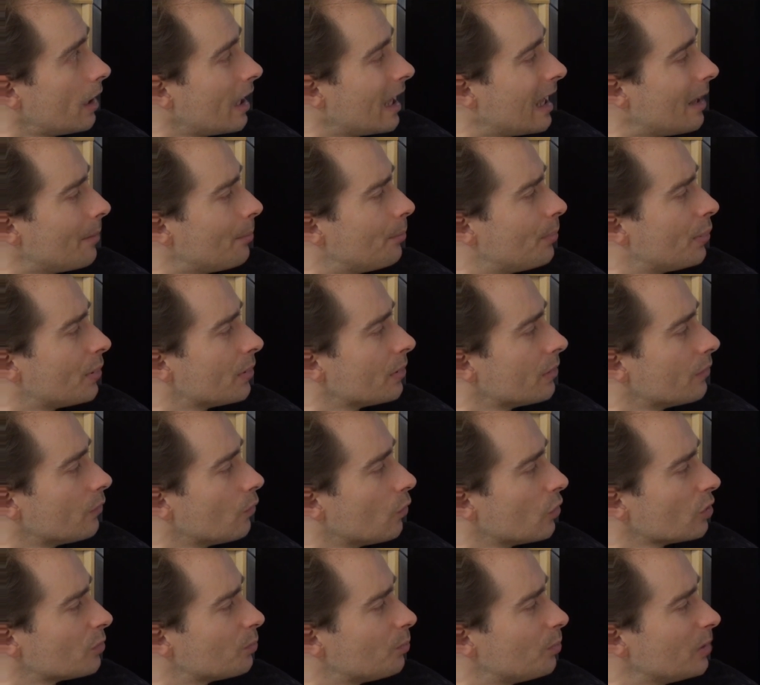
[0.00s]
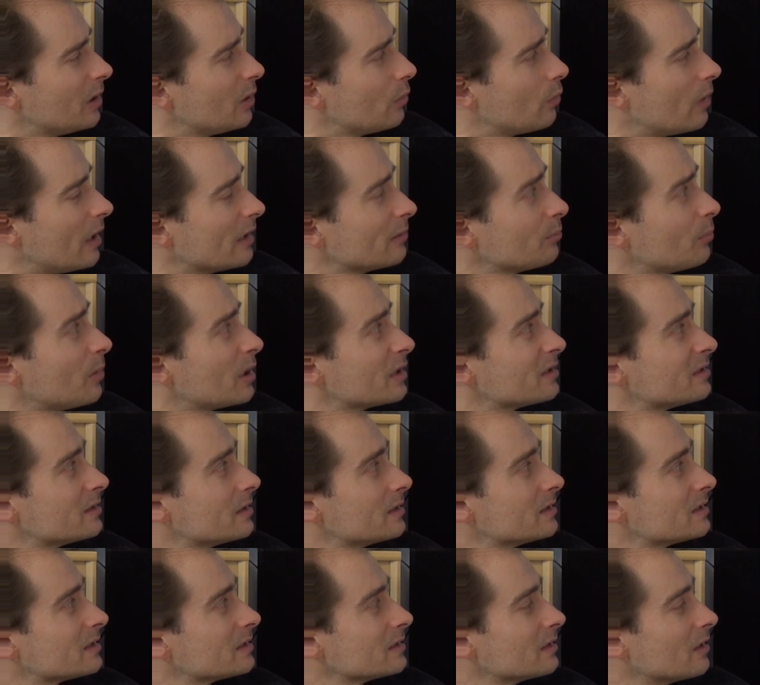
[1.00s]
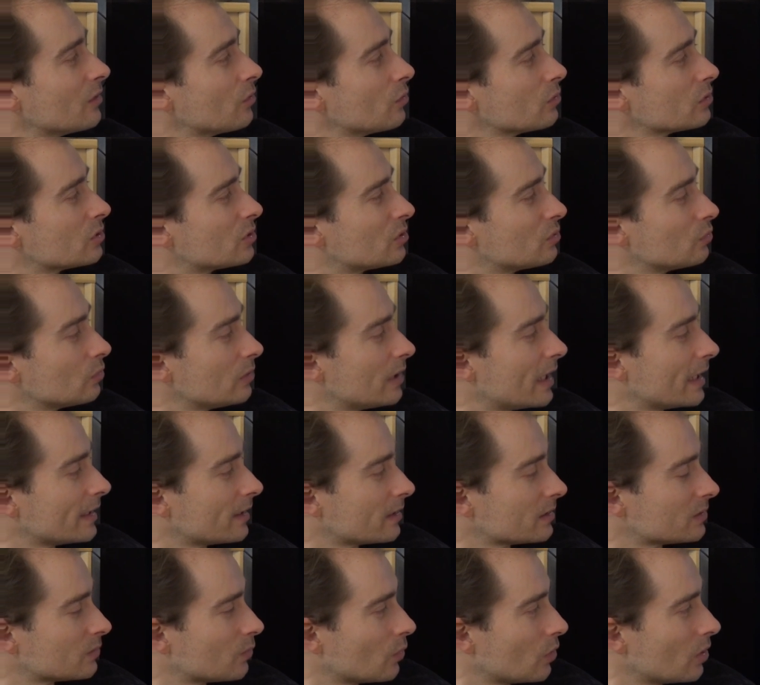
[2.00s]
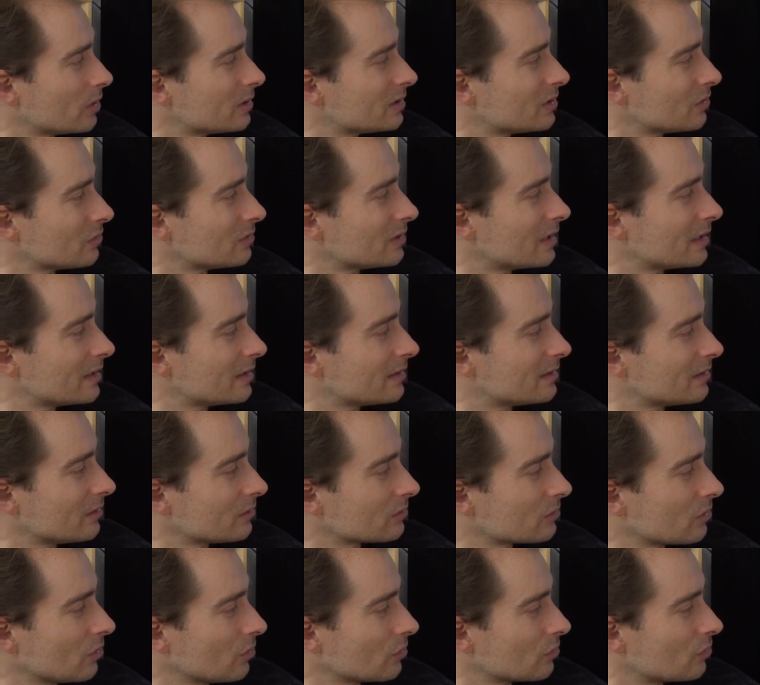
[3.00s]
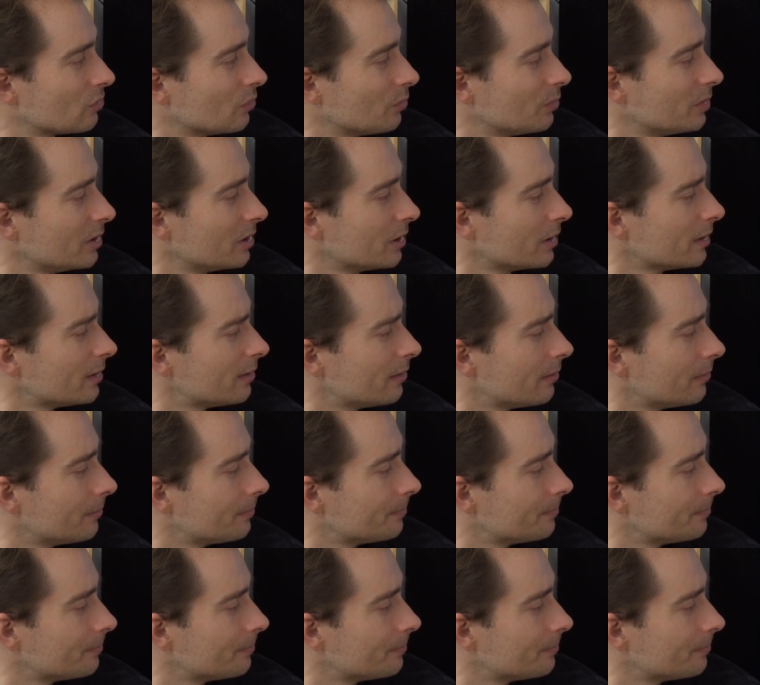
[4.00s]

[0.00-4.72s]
Up would be one, but there's no 2 letters word, so that is not going to be it.